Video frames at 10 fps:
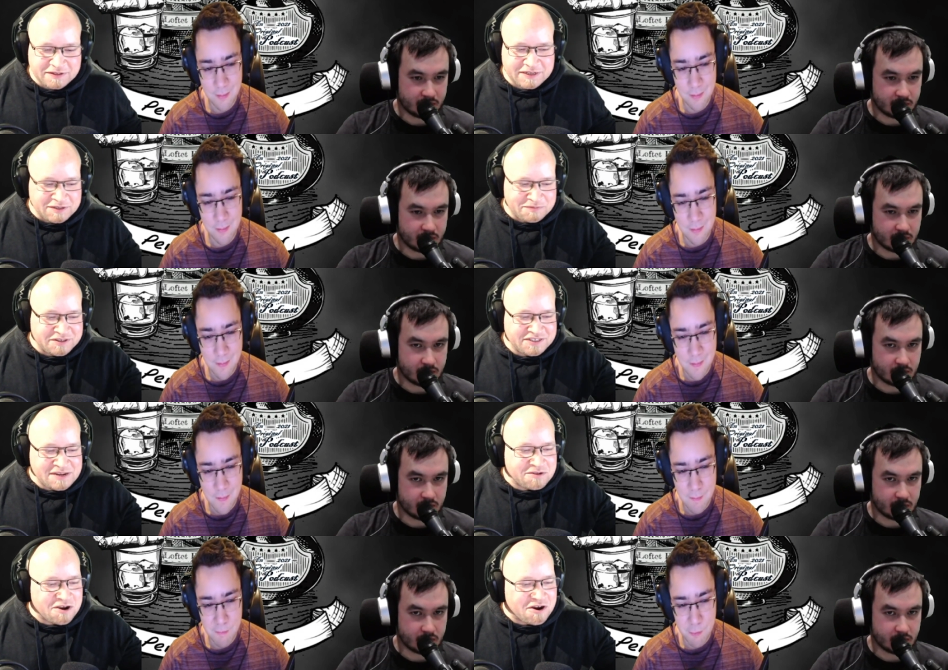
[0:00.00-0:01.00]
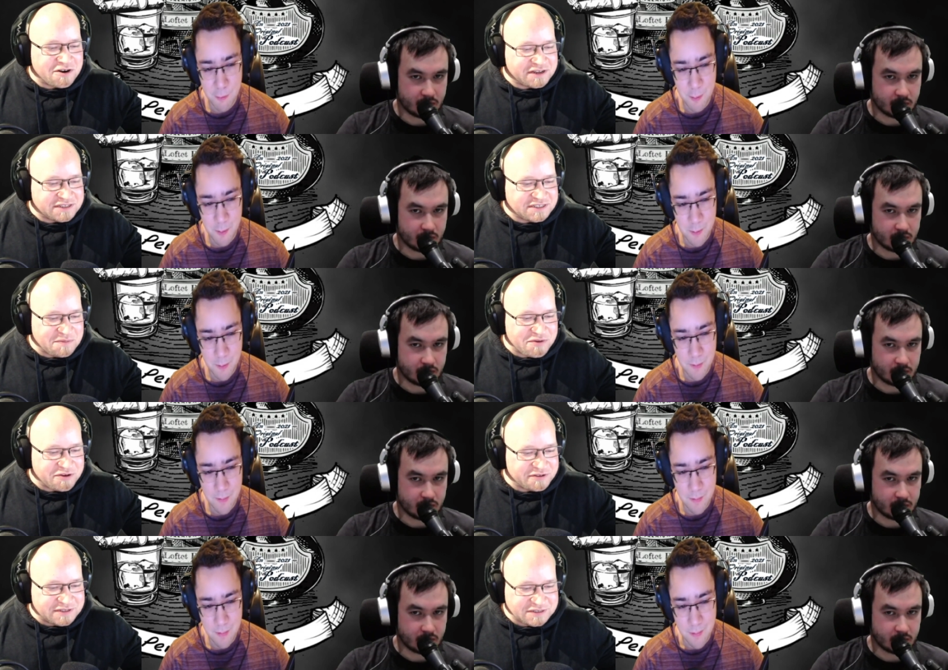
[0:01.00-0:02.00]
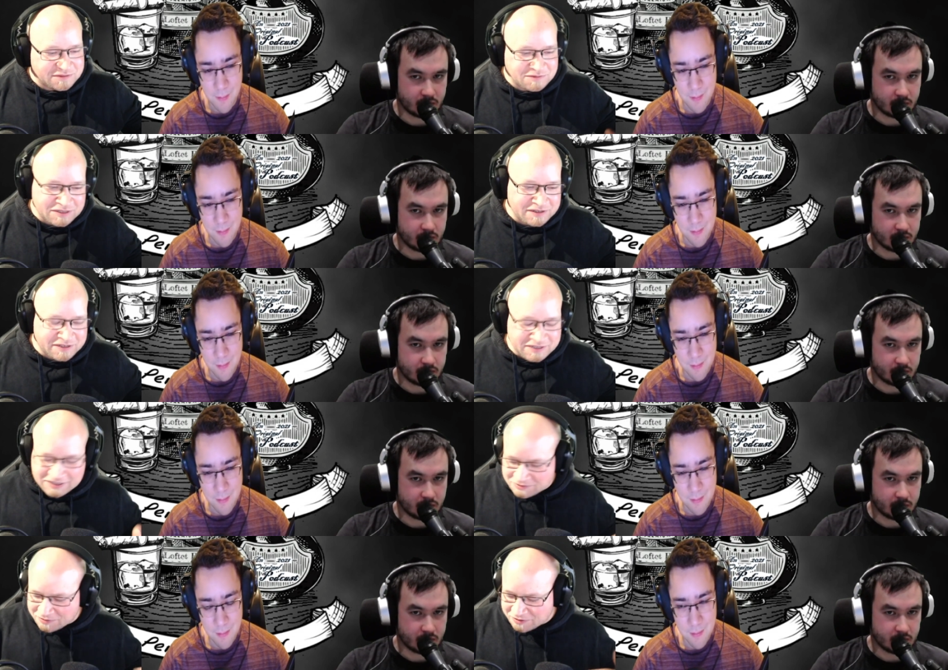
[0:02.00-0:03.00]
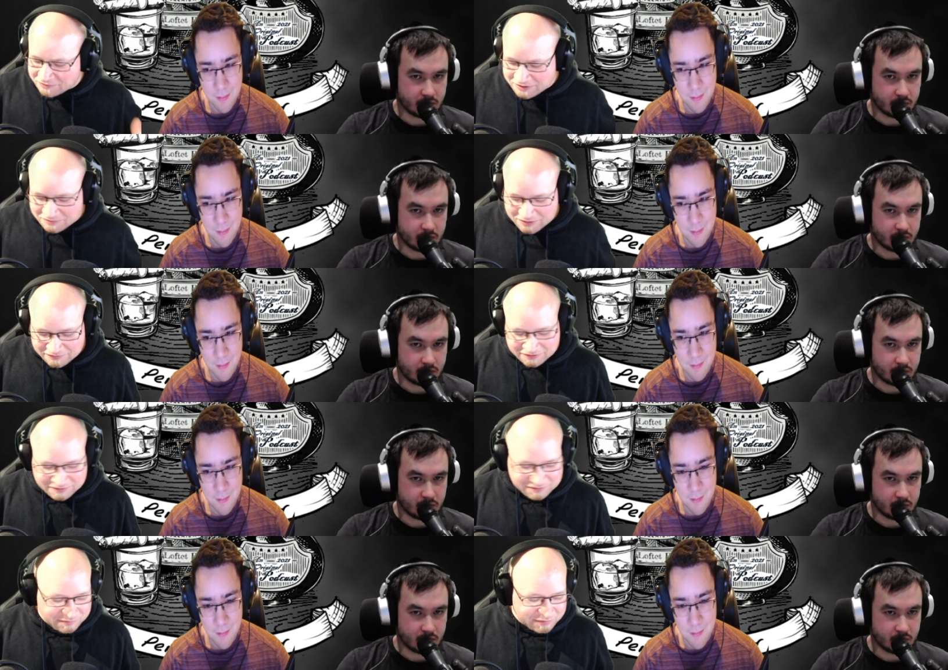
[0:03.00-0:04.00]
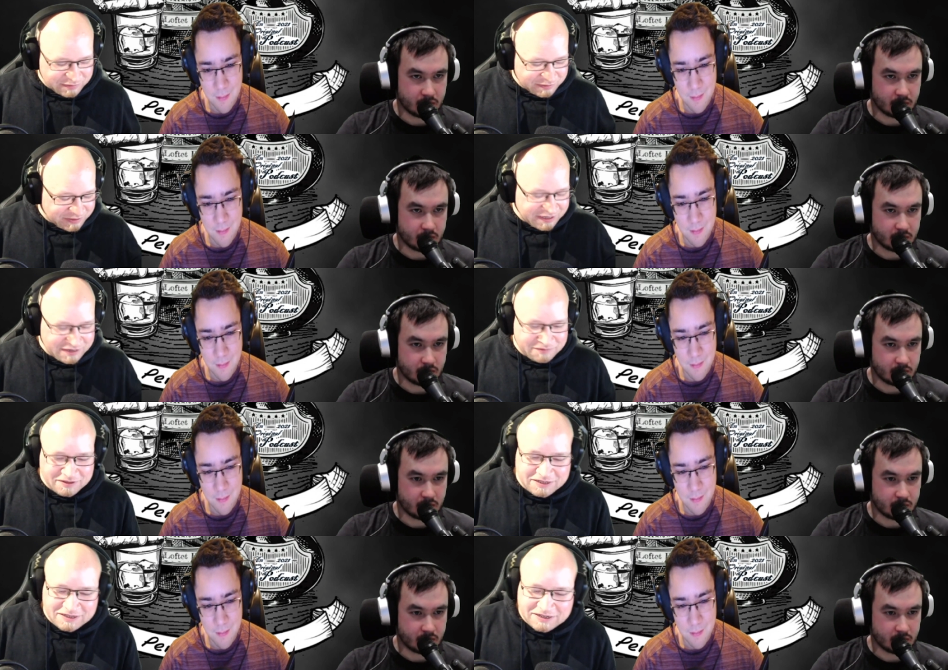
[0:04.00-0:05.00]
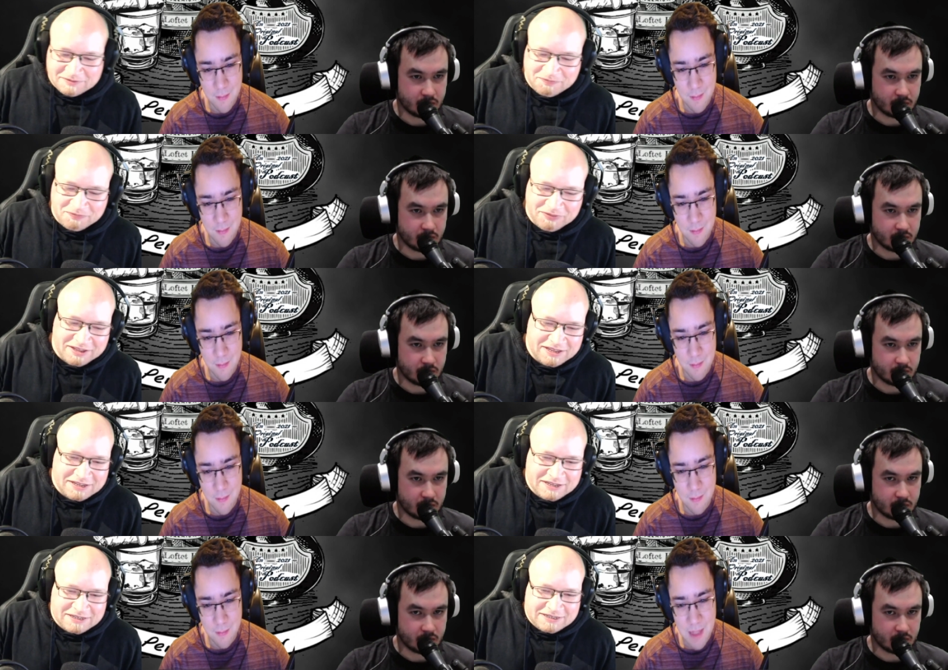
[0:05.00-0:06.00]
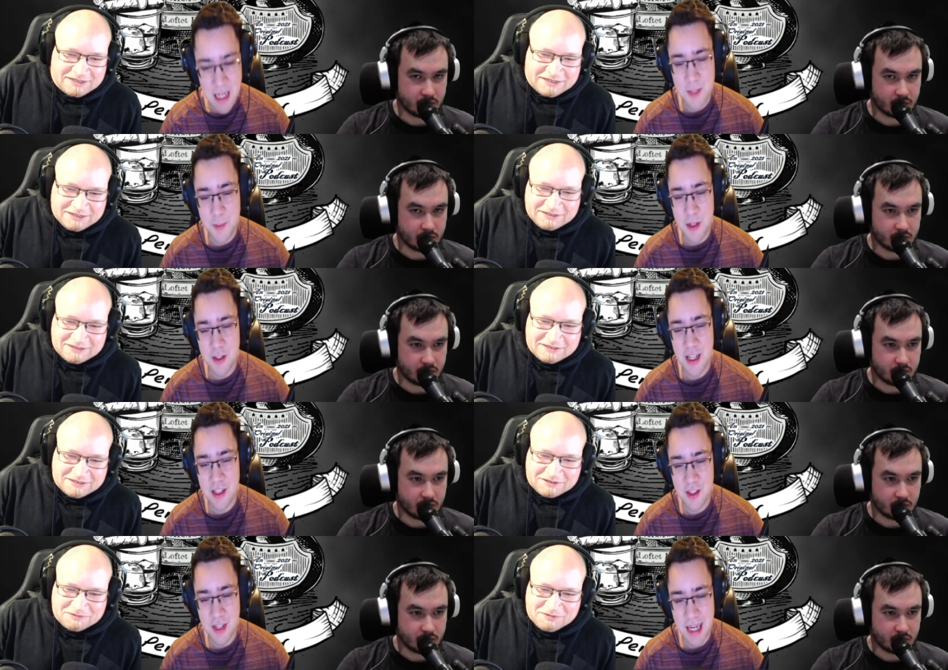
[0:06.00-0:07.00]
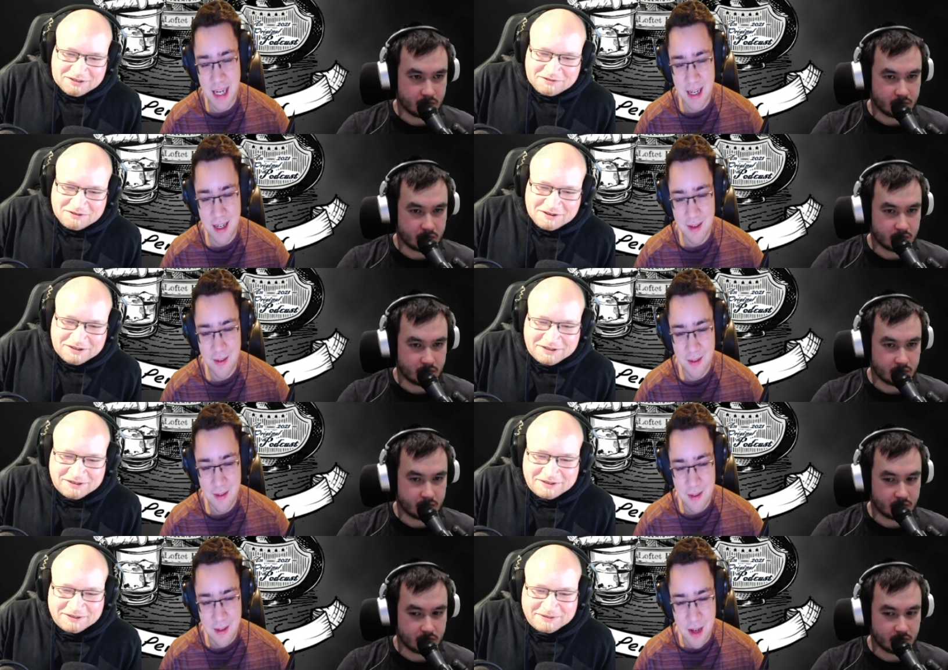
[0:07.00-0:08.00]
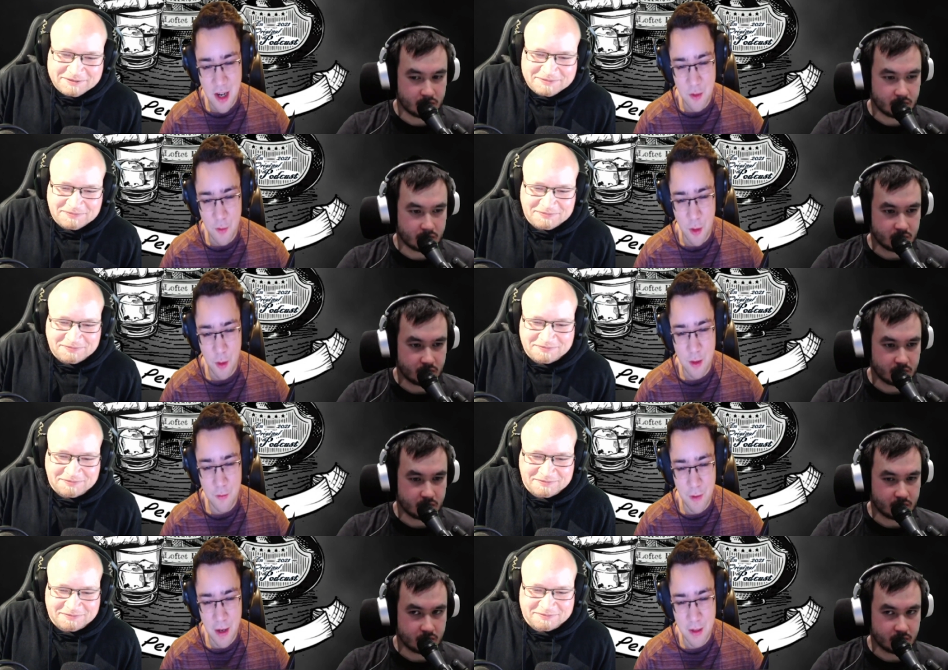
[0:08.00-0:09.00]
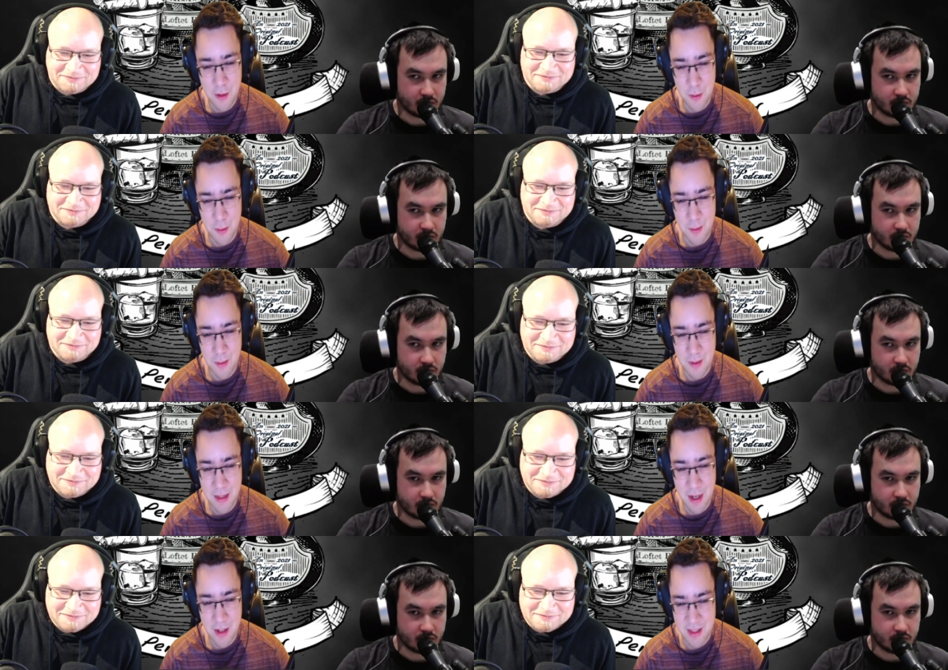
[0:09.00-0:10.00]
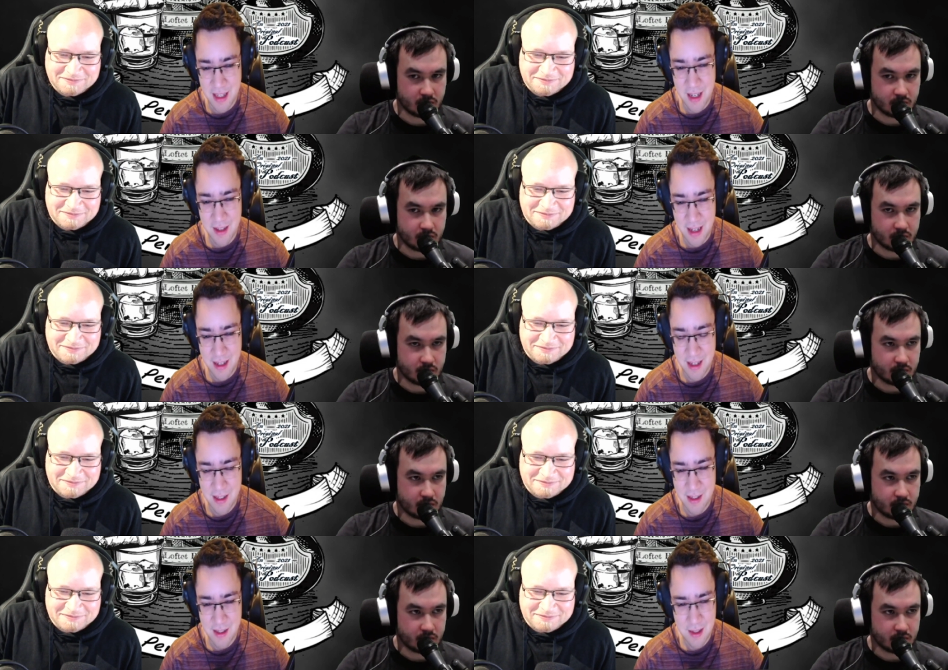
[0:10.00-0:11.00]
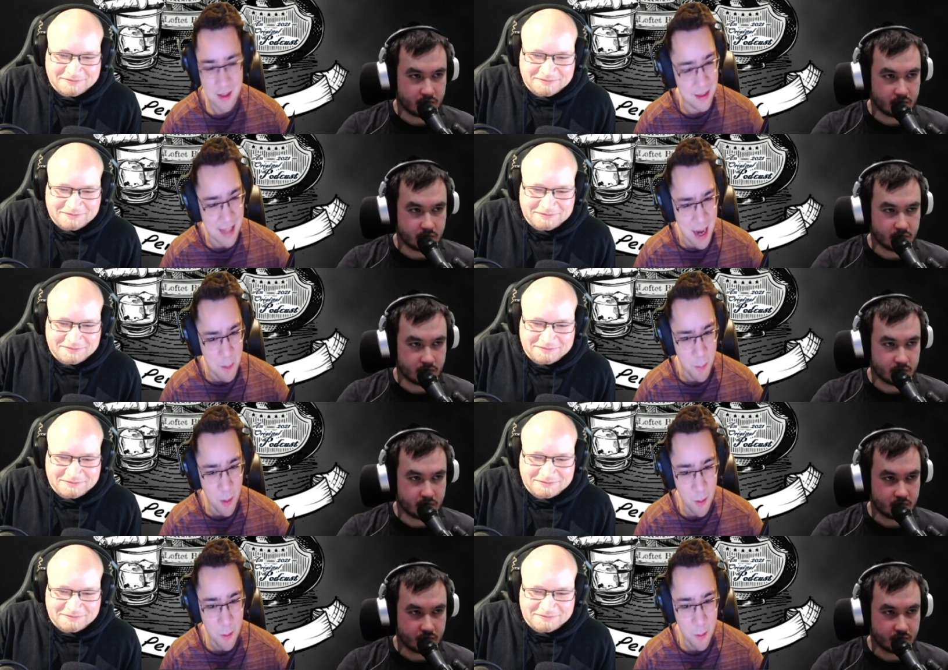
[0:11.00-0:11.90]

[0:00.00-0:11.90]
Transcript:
Speaker 1: they end up in the same car at some point. So it's one of them having dealing with the. Uh,
Speaker 2: yes, because he's uh, kind of horrified to the idea that his Lambo